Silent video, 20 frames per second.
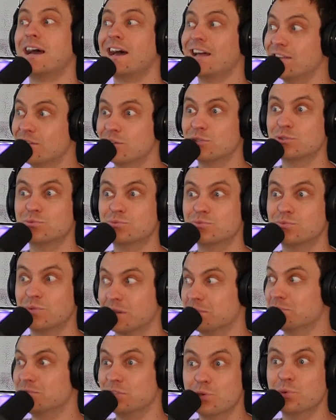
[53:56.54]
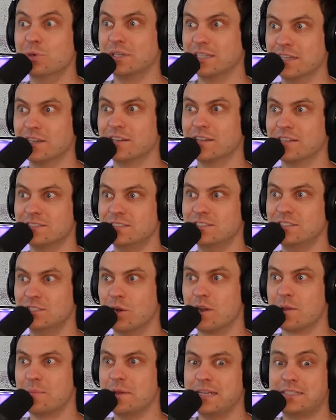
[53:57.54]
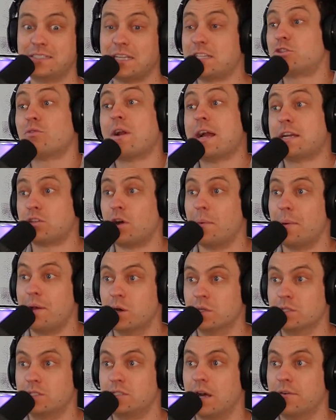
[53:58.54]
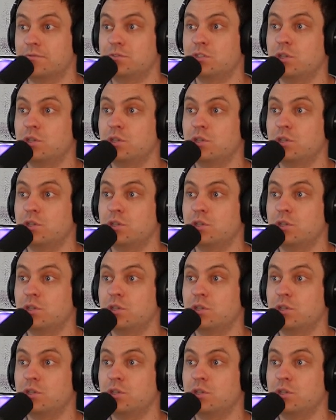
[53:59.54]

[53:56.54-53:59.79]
I know what I'm doing here. Right. You know what I mean? Because I direct yeah. all my own stuff